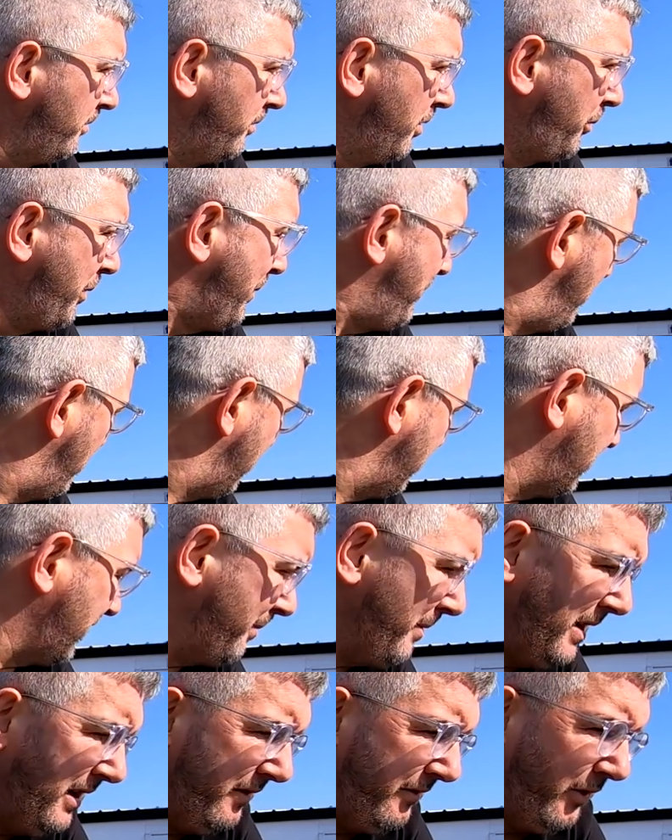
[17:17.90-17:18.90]
Well, people can
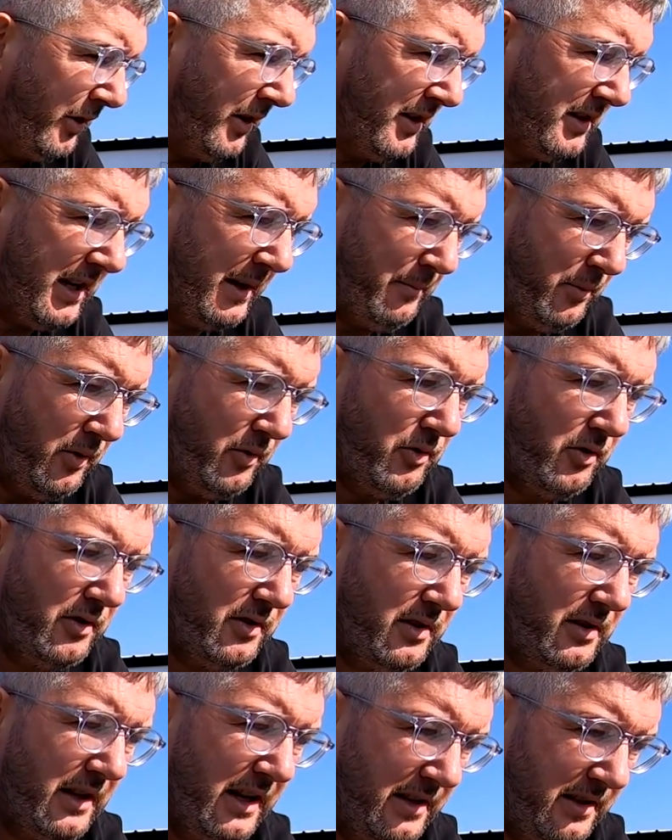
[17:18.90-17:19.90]
come in, for example,
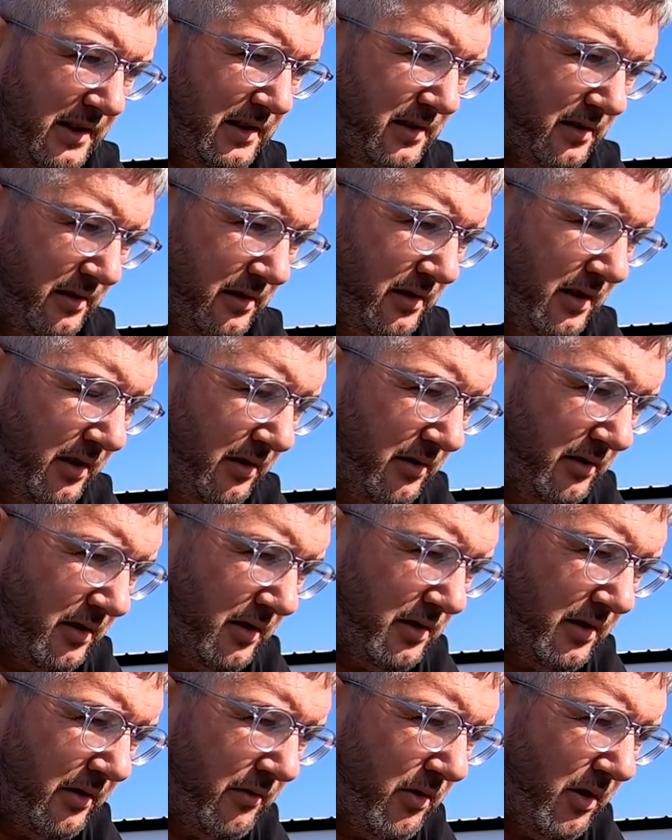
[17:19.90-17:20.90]
use this
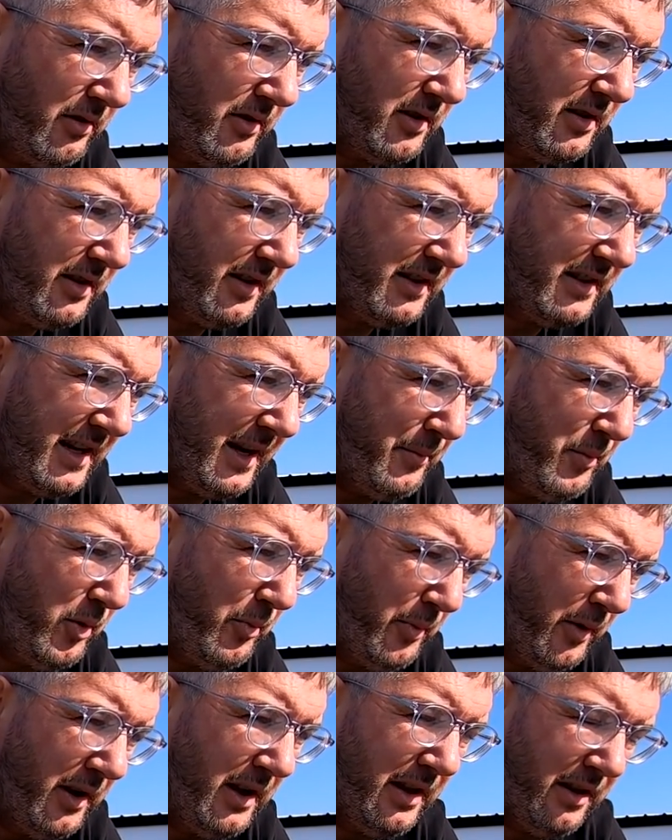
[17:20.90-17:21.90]
St Roch as an
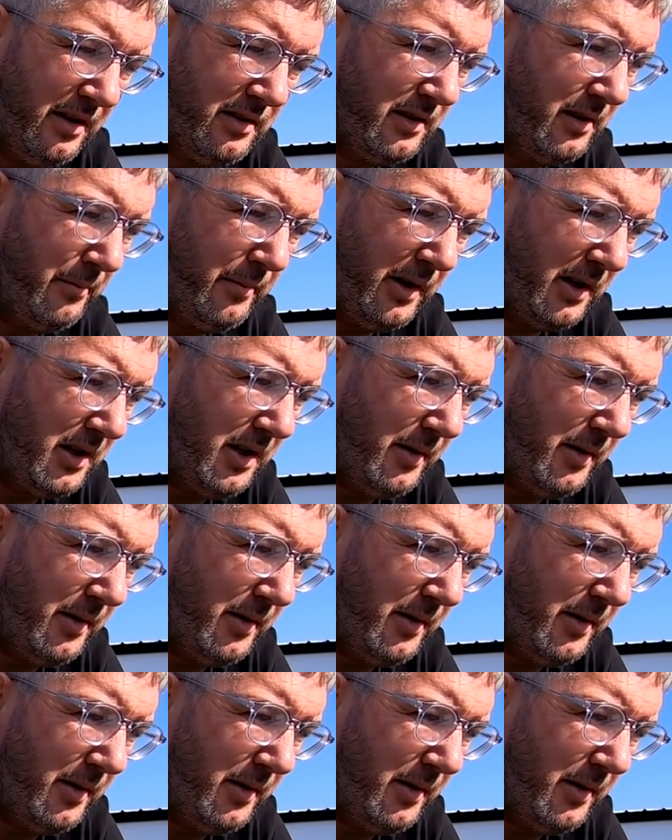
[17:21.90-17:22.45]
example, but there's a number